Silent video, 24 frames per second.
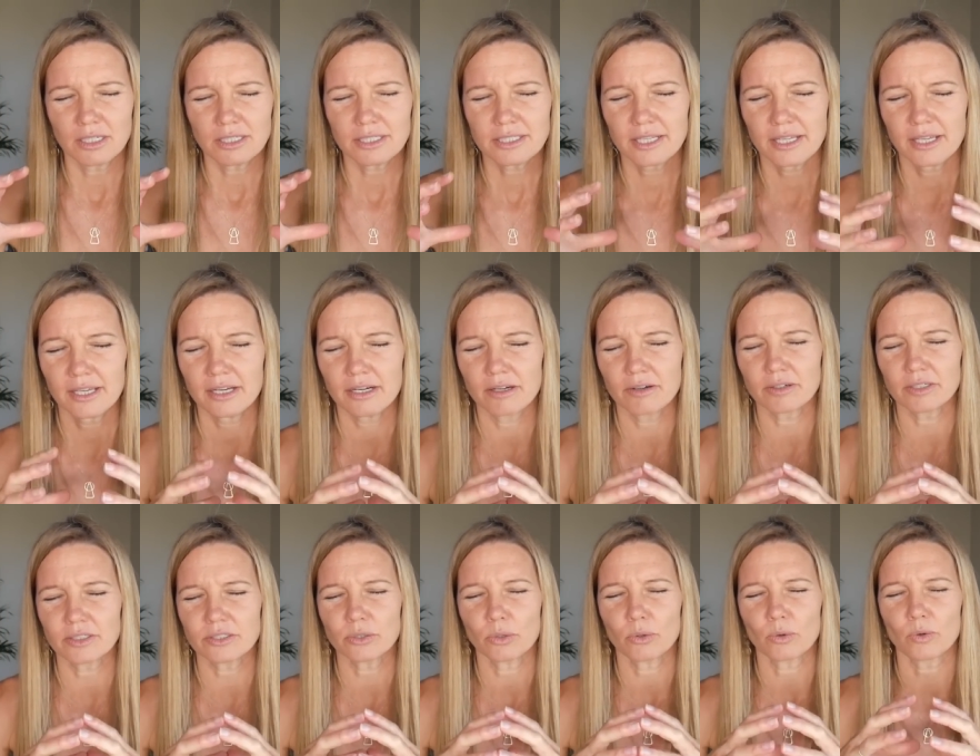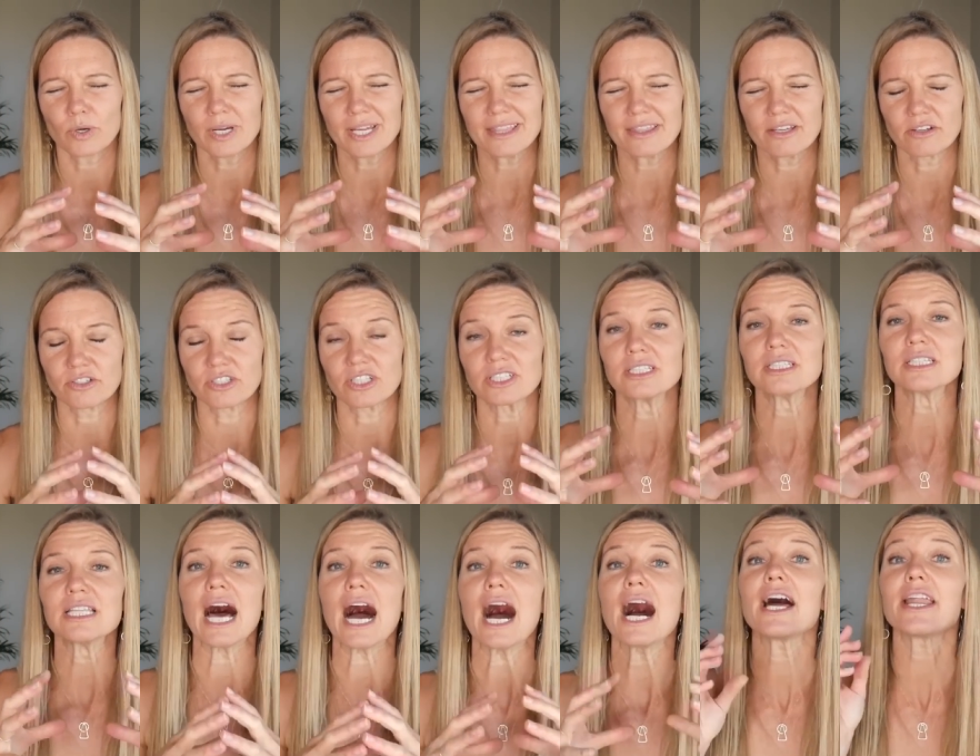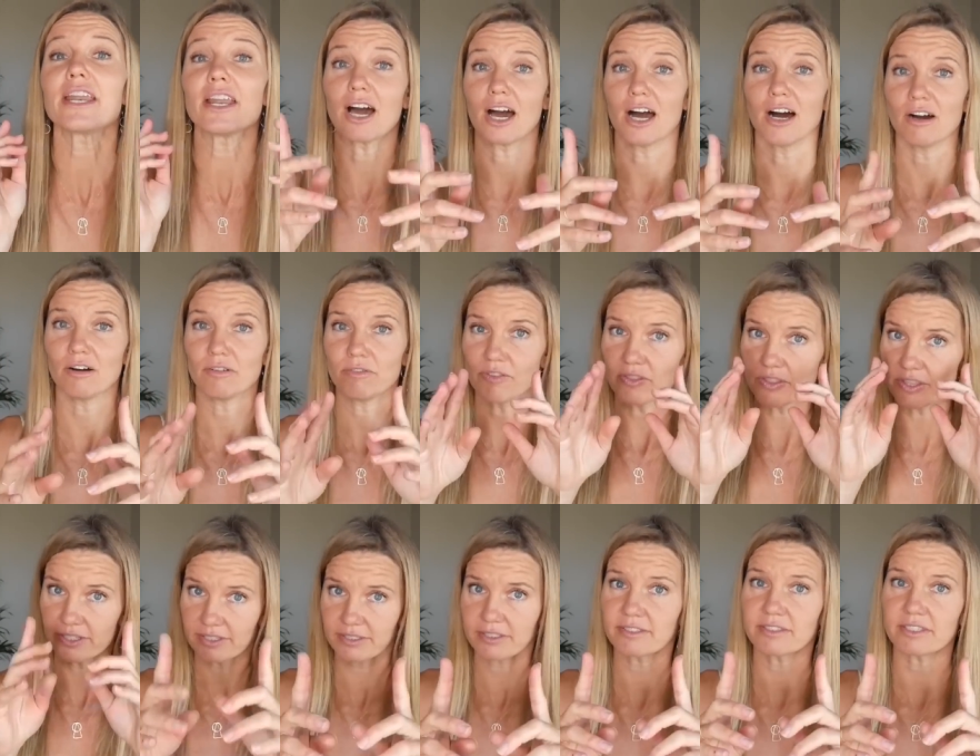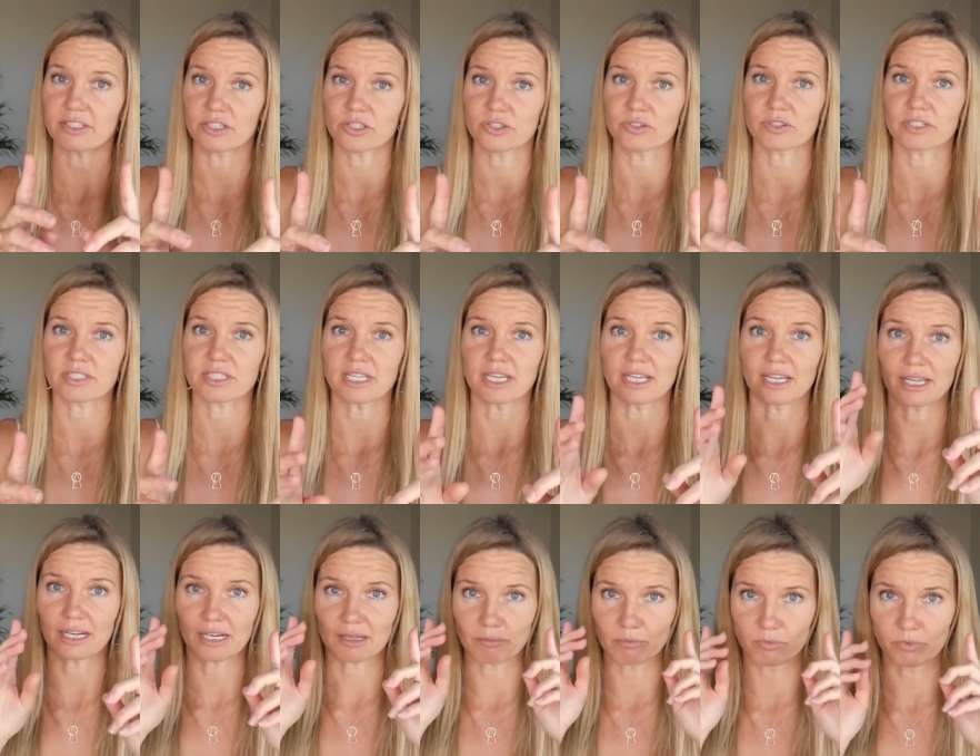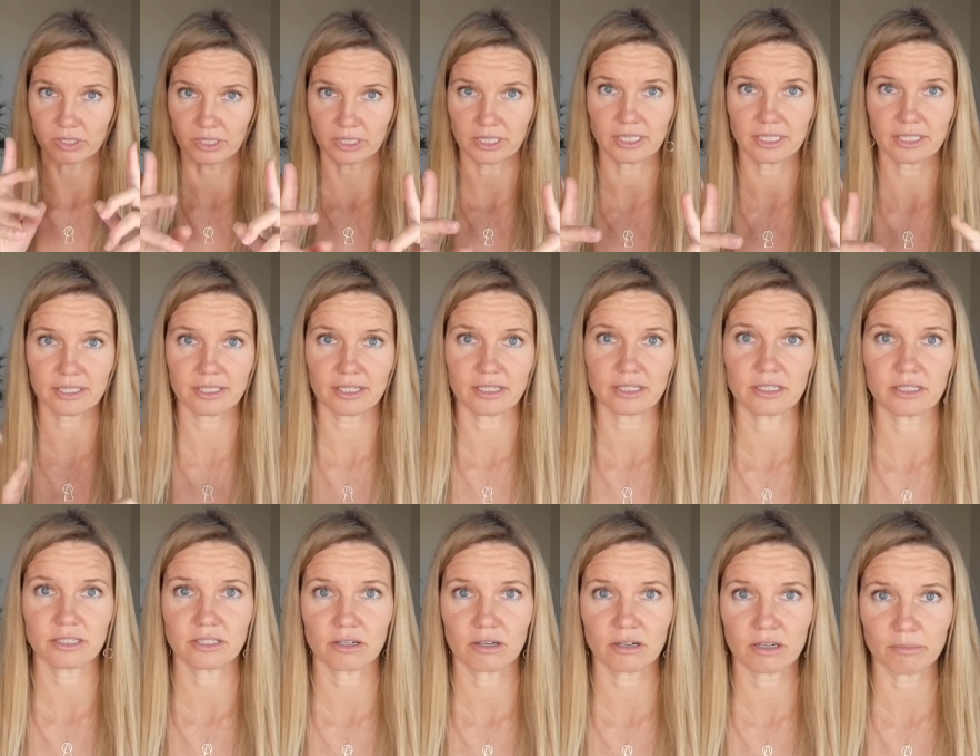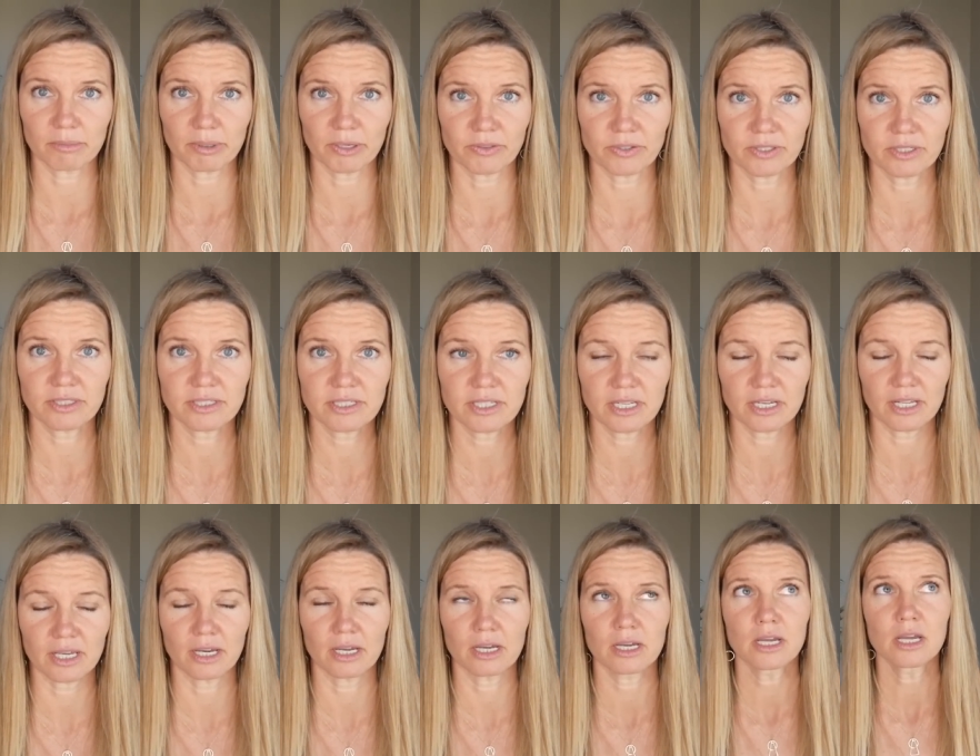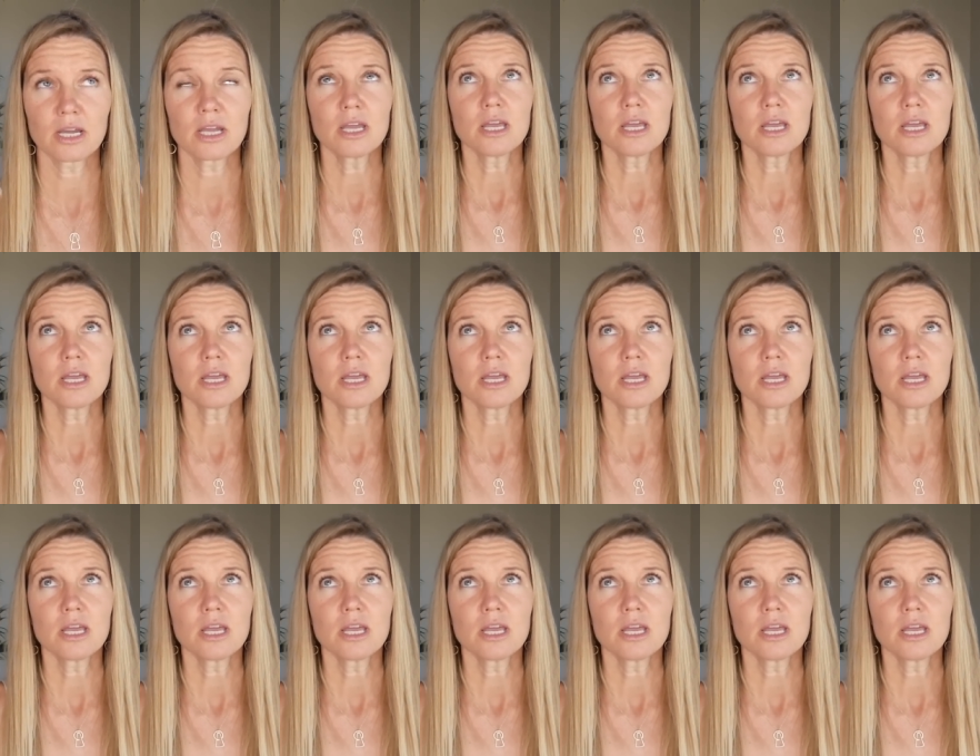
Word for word: territory. There's a lot of this is interesting, and I'm really excited to talk about this today.